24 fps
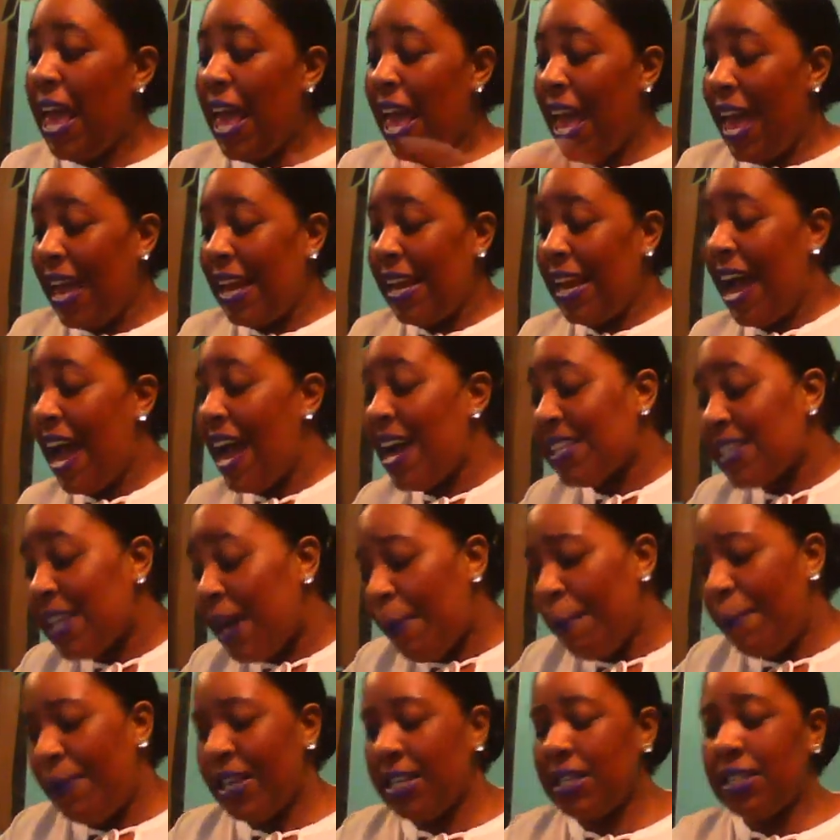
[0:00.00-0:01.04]
And as
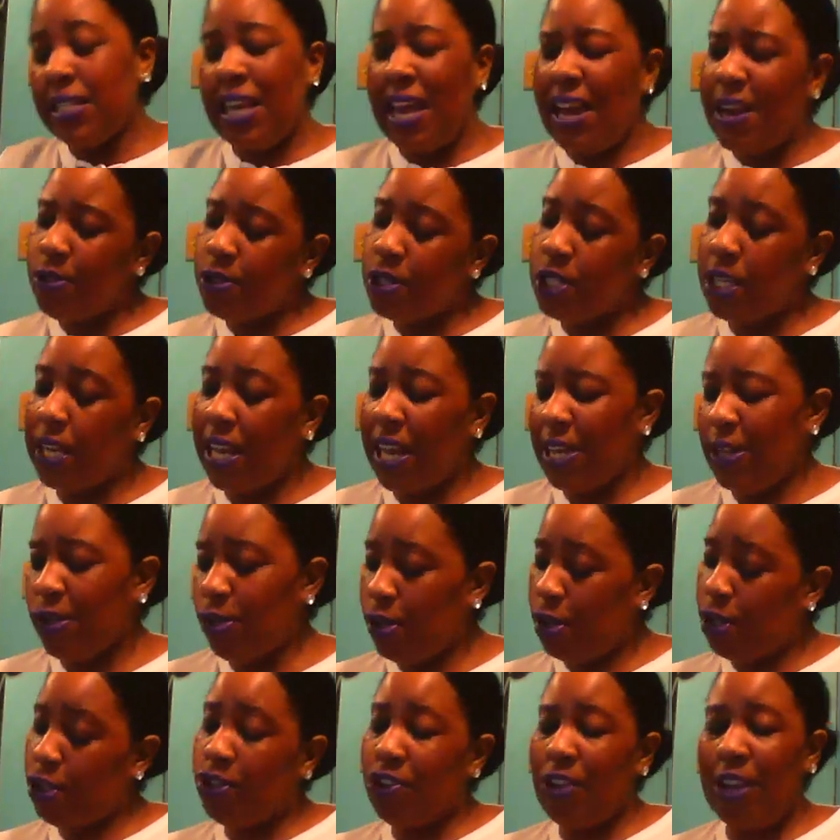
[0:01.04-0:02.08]
I bend down to like, you
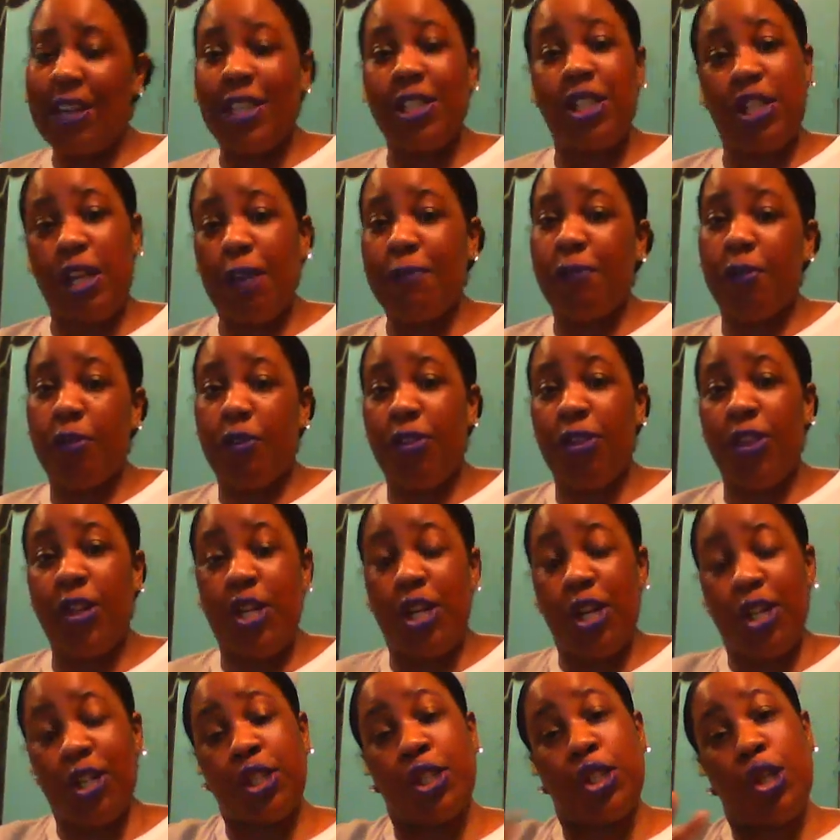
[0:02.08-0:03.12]
know, try to shuffle
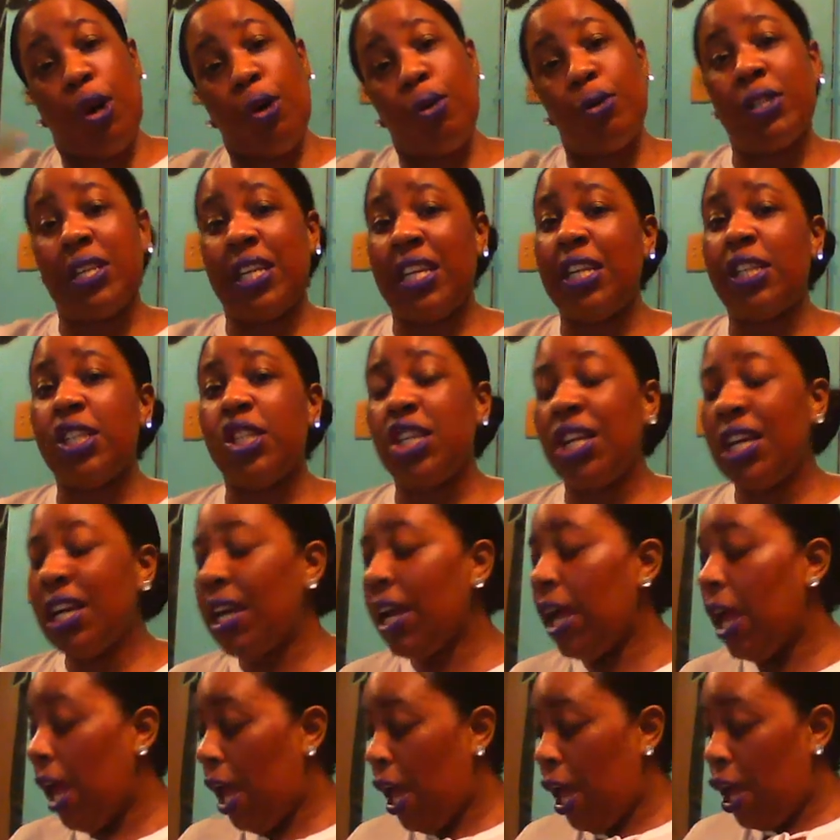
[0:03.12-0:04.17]
your soul's
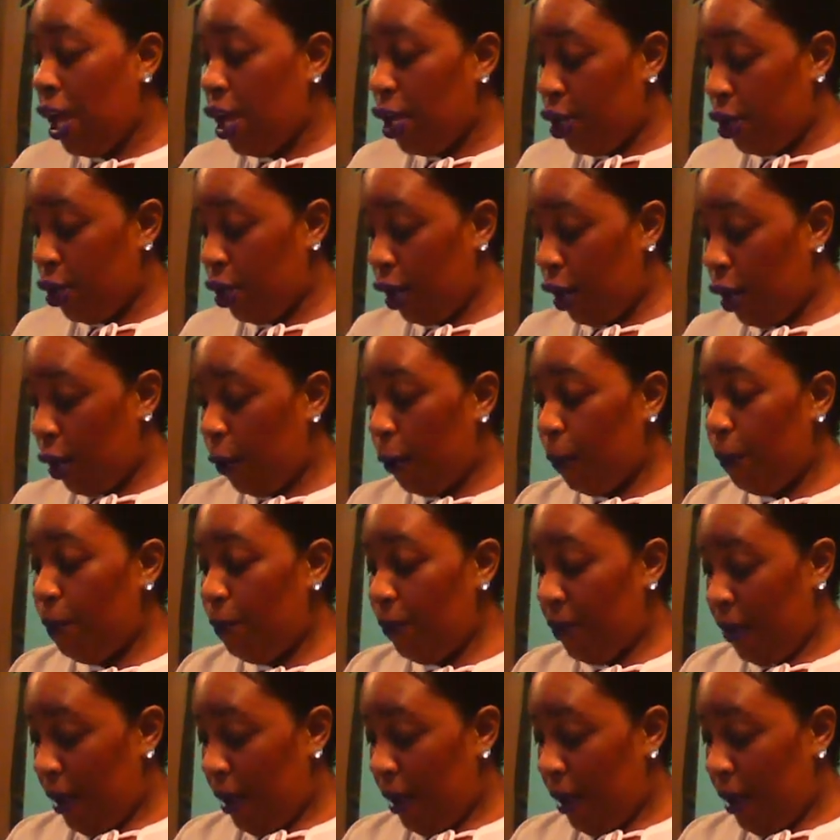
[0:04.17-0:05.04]
energy, you know,